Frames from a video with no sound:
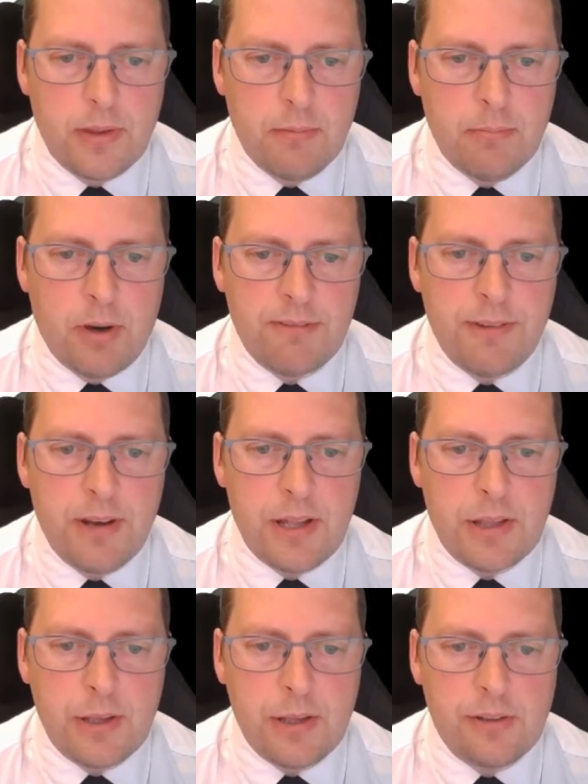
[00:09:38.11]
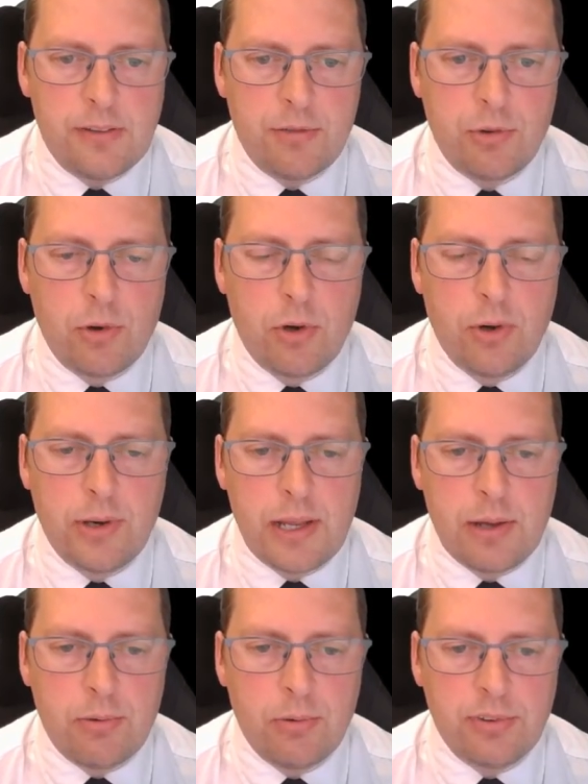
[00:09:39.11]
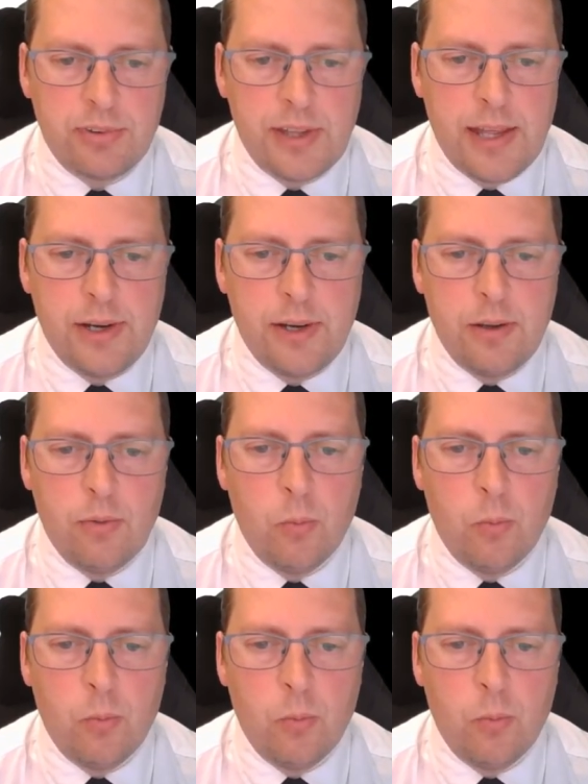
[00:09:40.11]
My faces drawn equals then